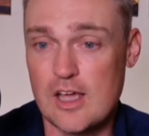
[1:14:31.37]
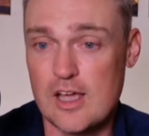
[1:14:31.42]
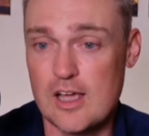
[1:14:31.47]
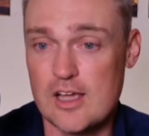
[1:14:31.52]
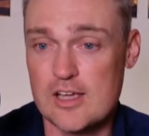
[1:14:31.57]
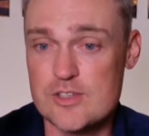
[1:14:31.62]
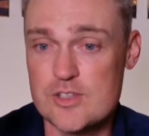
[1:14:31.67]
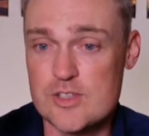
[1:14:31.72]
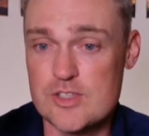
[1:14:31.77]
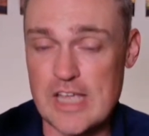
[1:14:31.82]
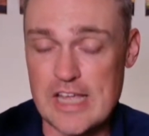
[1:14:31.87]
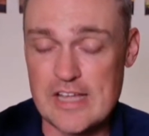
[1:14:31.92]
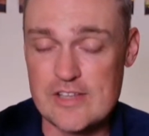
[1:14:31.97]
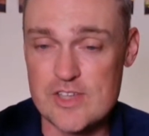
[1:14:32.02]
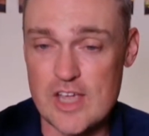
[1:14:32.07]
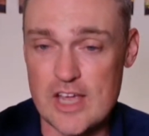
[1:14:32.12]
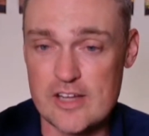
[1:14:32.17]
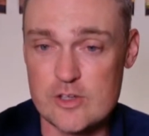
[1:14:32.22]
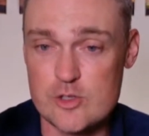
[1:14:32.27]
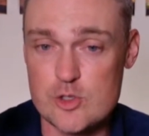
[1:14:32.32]
Saints,
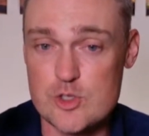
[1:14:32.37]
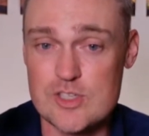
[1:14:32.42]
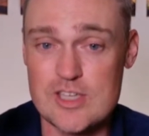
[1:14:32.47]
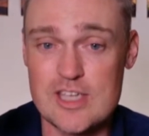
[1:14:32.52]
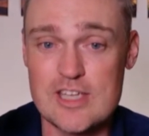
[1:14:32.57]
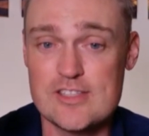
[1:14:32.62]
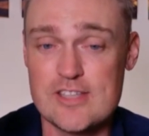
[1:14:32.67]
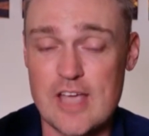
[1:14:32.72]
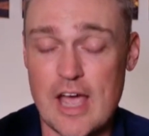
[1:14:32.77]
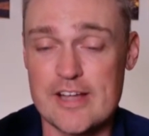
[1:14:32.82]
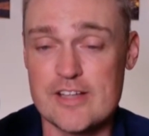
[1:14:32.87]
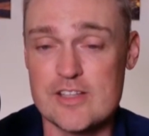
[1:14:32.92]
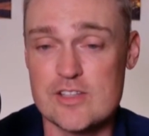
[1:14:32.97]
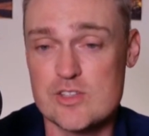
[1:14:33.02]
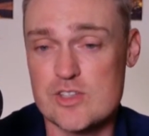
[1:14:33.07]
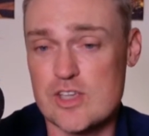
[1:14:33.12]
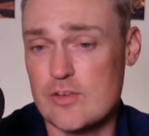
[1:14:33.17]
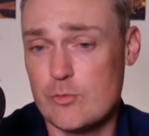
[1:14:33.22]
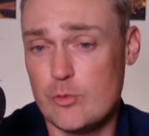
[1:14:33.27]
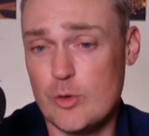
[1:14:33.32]
I could see. Titans.
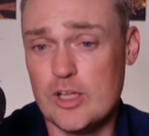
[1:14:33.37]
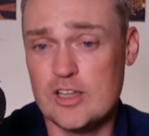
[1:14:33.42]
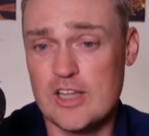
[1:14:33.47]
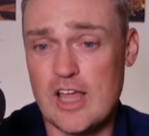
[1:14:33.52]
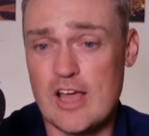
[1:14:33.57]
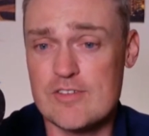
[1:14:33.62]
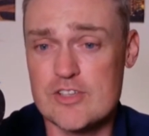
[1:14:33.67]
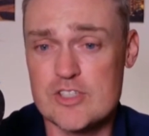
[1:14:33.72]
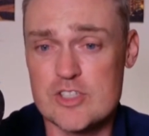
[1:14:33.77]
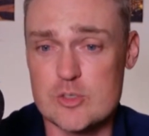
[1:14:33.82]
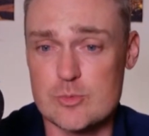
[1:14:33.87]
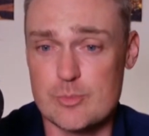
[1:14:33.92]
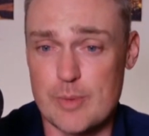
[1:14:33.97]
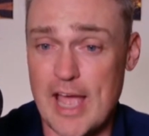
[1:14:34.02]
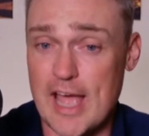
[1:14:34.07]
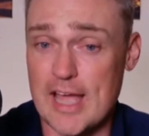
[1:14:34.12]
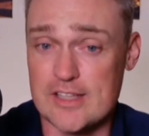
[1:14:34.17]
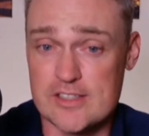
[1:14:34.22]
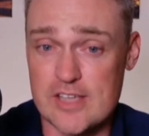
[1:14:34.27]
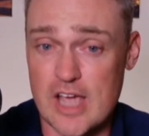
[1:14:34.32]
If Will Levis is
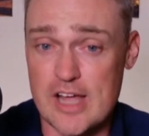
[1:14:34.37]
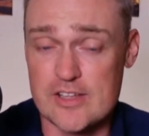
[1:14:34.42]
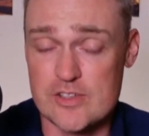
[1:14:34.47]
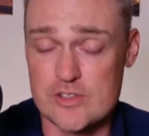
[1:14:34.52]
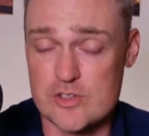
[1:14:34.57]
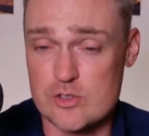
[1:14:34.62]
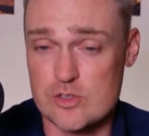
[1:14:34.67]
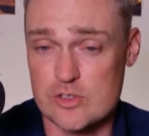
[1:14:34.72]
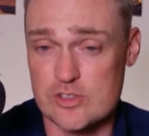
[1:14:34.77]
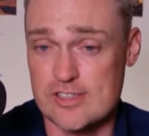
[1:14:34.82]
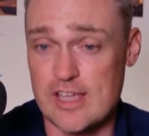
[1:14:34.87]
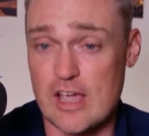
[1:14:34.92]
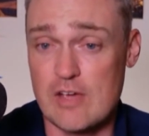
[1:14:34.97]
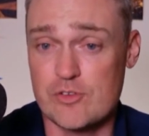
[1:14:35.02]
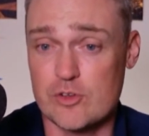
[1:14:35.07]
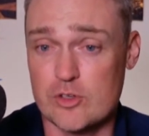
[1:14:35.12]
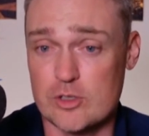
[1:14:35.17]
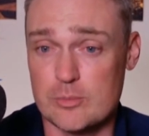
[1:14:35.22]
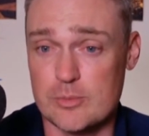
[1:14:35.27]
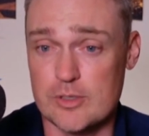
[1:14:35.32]
bad, Titans could
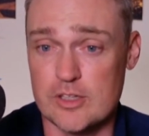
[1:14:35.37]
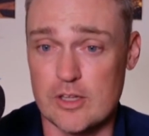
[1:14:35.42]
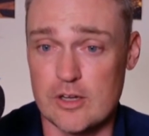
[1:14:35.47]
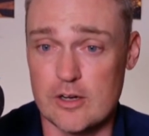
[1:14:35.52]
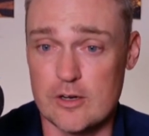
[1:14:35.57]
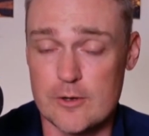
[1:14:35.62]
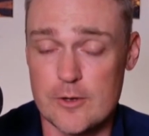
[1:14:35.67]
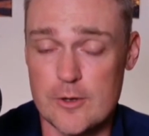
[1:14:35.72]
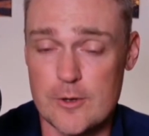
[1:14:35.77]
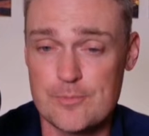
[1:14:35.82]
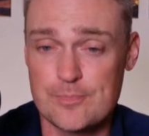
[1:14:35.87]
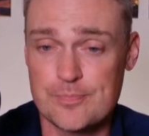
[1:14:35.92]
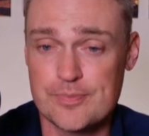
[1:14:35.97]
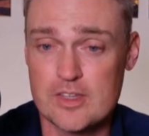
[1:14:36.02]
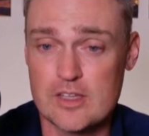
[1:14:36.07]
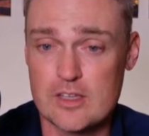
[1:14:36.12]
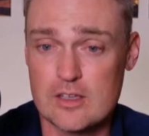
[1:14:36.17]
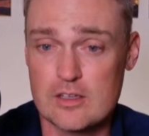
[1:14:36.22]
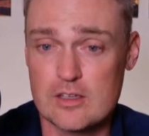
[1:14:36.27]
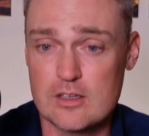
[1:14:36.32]
definitely be there.
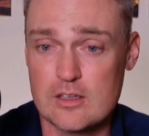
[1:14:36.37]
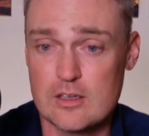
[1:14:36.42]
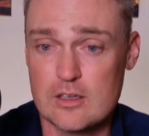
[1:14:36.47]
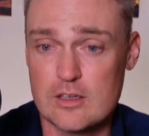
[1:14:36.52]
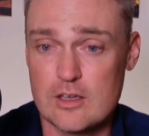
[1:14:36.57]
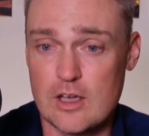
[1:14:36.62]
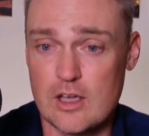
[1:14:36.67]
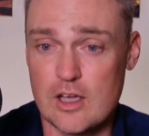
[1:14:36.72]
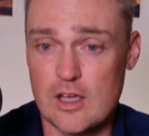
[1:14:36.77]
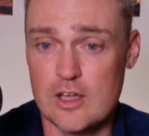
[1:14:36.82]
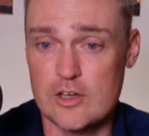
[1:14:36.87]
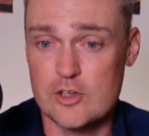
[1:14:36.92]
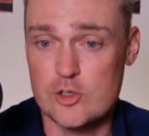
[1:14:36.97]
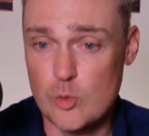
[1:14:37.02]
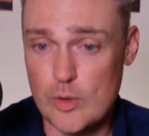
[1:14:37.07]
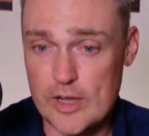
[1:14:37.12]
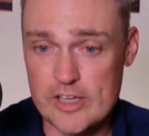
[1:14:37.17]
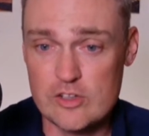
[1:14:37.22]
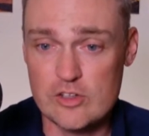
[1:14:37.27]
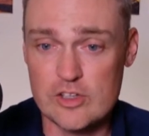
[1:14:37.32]

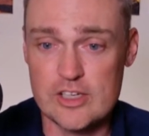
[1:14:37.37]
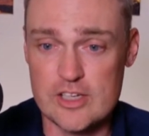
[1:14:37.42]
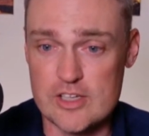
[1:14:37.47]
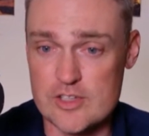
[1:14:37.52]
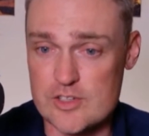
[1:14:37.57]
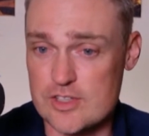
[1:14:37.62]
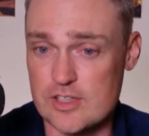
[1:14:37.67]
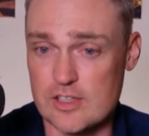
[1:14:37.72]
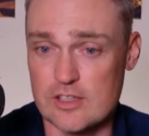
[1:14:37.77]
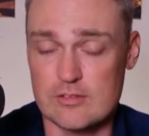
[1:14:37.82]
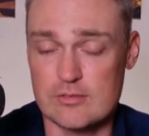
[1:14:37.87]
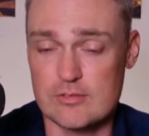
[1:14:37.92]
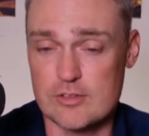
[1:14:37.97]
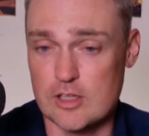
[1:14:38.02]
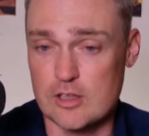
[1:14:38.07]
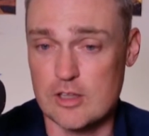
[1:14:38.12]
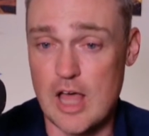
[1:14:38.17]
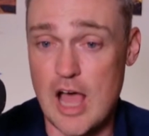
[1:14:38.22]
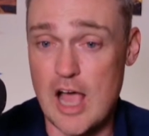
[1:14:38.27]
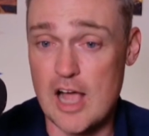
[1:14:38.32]
New England is the
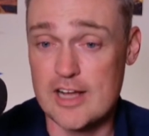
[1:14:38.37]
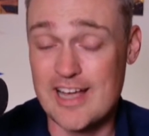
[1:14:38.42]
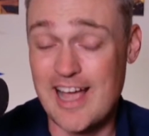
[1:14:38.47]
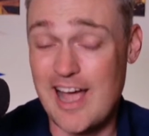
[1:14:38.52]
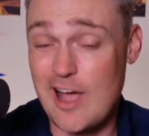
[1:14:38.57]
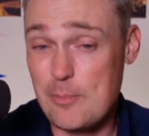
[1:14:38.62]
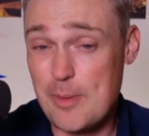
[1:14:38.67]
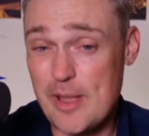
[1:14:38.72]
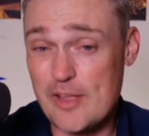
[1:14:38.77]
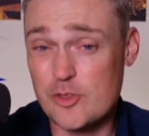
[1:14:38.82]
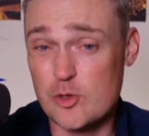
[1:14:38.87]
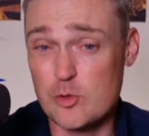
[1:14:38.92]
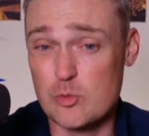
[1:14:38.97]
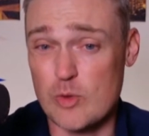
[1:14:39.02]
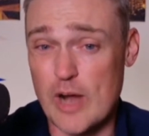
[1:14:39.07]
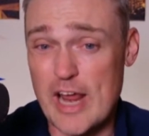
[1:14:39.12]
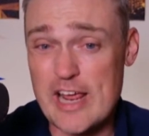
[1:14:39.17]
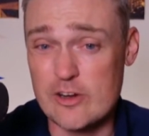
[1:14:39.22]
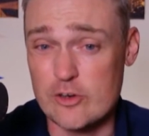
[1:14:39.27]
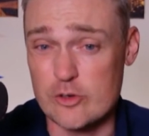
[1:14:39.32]
lock. How about the
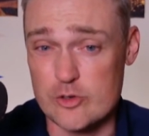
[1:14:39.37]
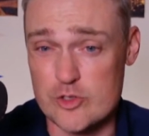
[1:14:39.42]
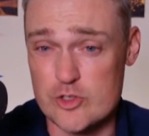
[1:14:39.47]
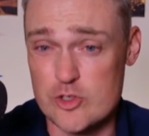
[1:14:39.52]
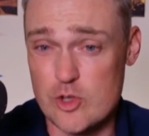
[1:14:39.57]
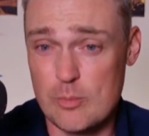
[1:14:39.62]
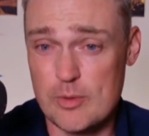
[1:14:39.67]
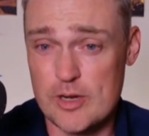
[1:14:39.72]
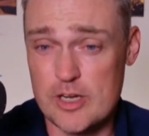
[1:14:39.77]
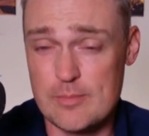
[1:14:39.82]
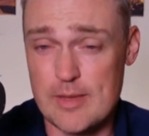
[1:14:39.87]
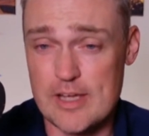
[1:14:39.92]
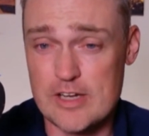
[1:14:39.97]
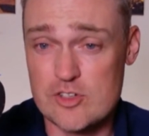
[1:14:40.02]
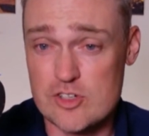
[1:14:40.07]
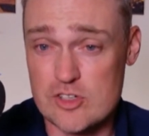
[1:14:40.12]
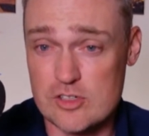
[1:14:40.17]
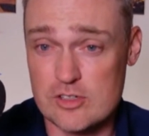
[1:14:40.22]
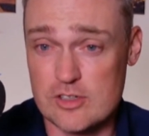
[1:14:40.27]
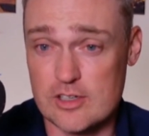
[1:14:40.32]
Raiders? Nobody
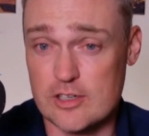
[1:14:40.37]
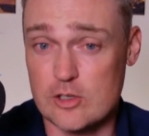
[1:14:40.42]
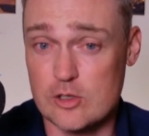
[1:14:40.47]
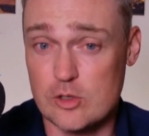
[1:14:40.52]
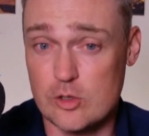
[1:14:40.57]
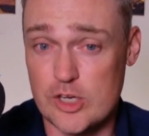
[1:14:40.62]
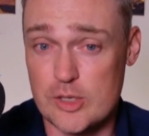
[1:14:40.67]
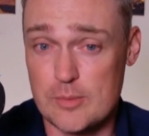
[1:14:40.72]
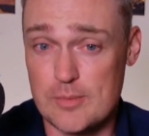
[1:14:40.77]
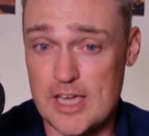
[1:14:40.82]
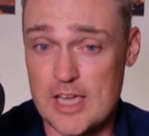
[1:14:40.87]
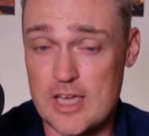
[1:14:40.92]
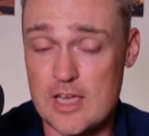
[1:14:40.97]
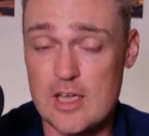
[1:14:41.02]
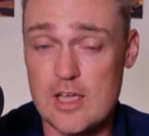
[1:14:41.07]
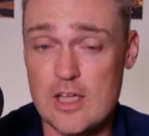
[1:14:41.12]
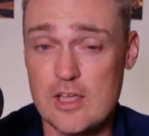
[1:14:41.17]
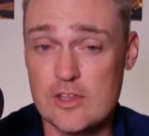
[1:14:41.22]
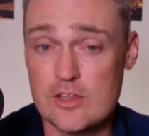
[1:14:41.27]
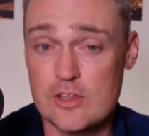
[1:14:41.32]
mentioned, including me,
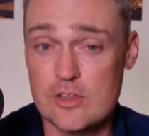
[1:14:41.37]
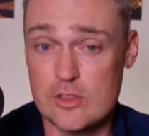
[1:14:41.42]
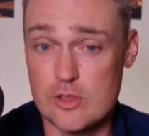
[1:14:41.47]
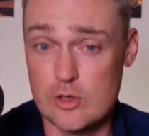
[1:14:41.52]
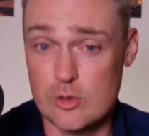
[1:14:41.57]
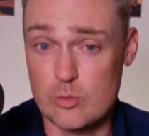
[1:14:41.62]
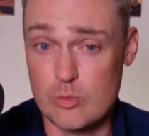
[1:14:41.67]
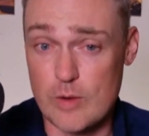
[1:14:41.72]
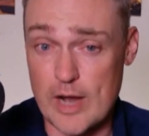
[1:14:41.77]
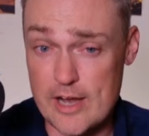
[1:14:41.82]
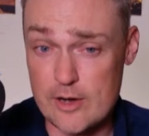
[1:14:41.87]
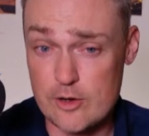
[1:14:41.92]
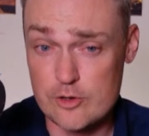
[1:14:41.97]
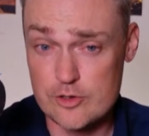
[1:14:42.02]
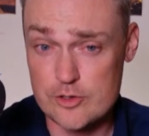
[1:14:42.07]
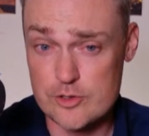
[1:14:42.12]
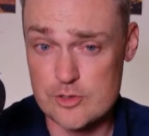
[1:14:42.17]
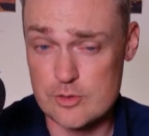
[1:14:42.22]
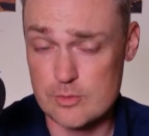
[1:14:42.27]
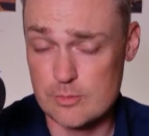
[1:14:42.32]
the Raiders.